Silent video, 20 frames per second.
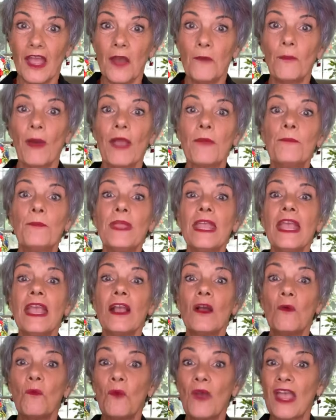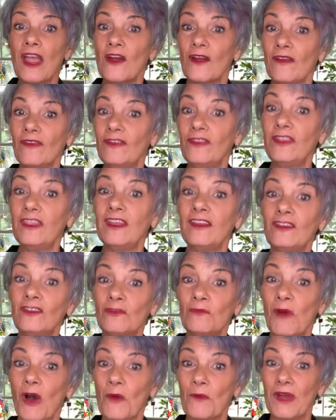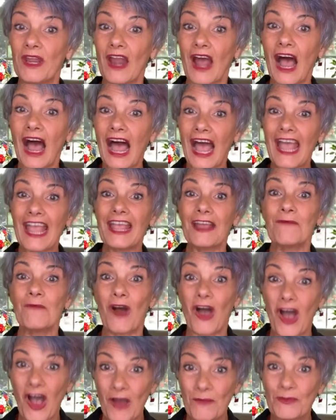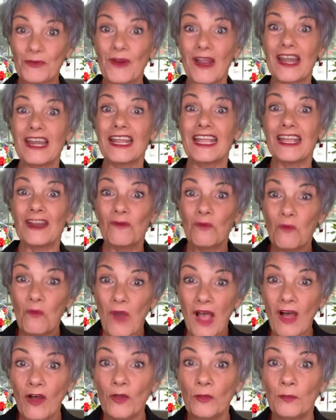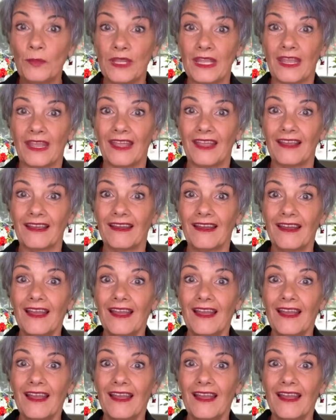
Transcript: by being aware in this moment, I am operating in well-being,